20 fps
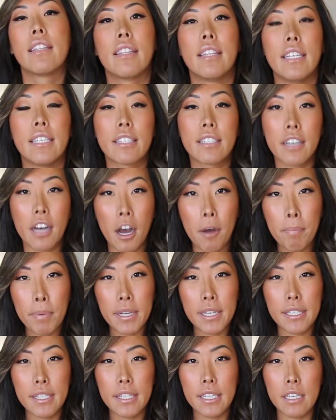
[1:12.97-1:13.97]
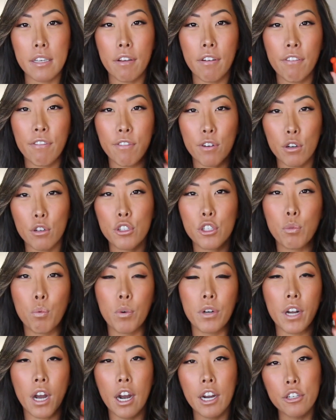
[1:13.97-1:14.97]
This cup is the first
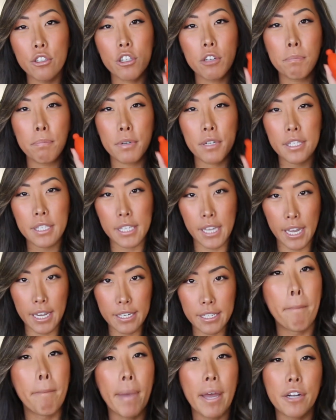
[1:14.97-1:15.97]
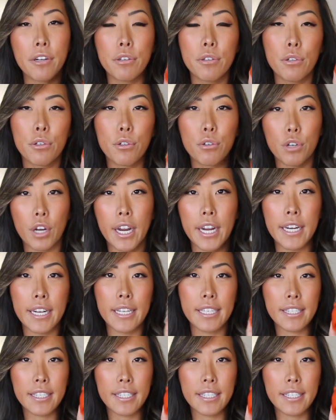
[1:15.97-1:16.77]
100% medical grade